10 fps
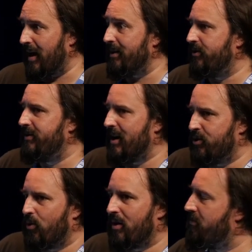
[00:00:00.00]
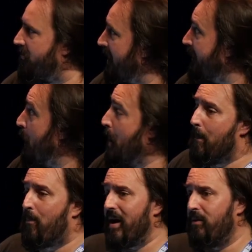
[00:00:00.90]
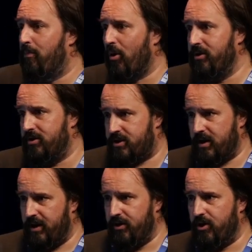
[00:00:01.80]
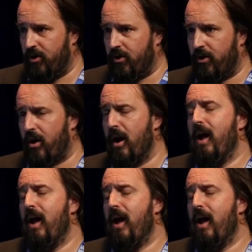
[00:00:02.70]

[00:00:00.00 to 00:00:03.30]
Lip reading: and that you can find pain points in your